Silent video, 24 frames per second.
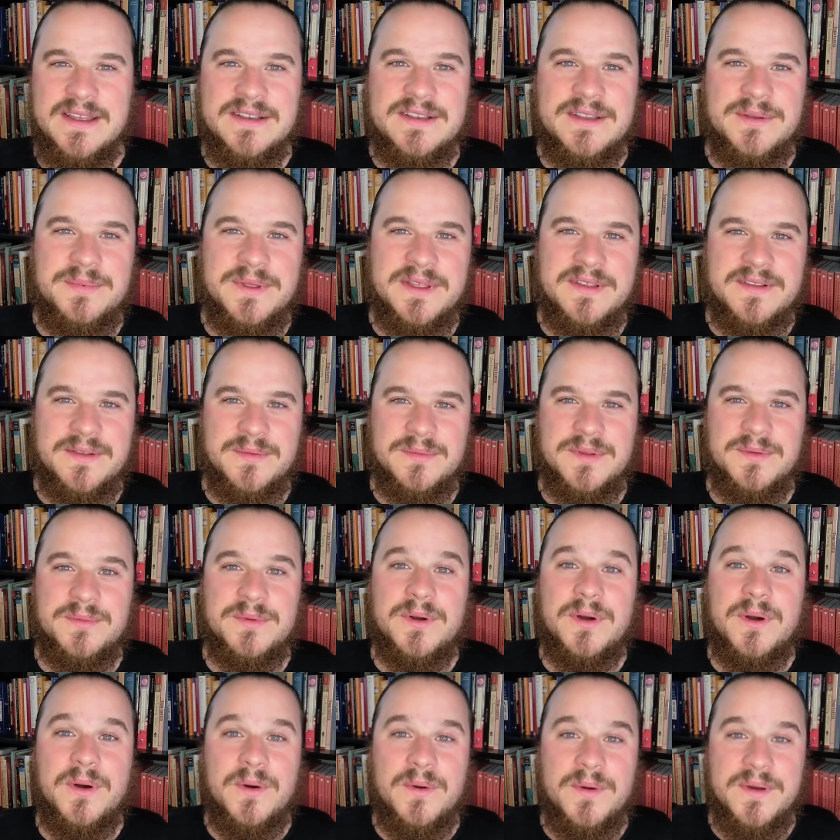to being something
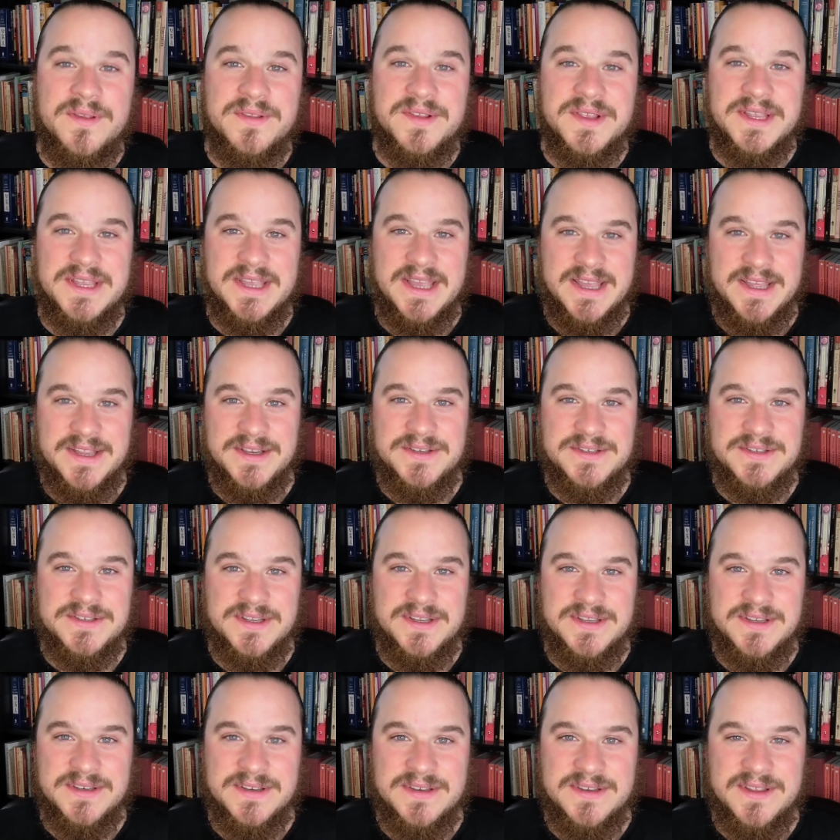we're always engaged
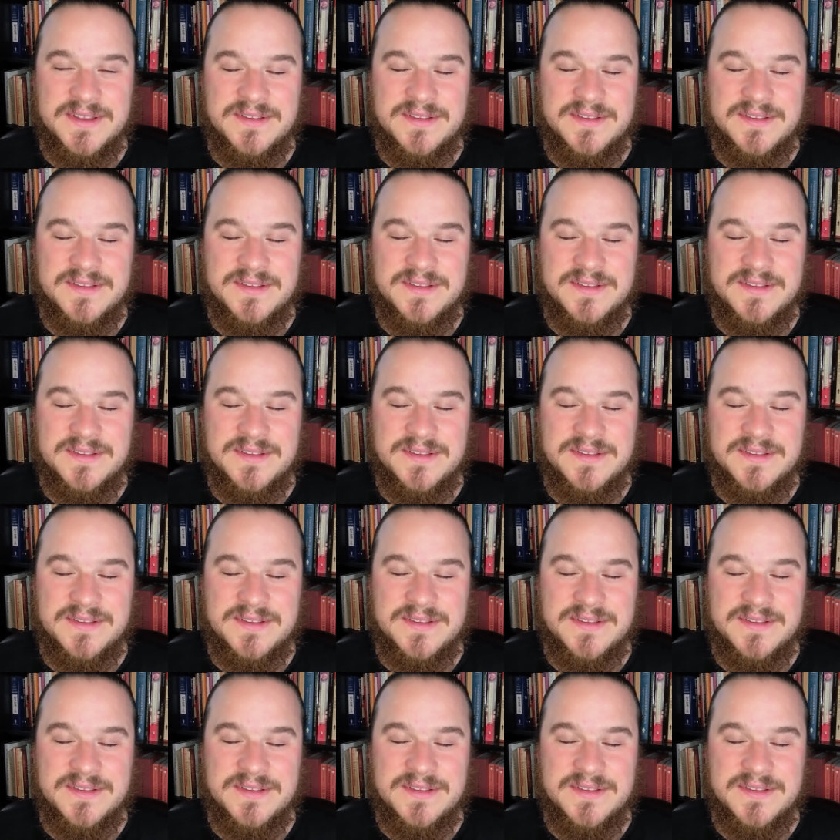in.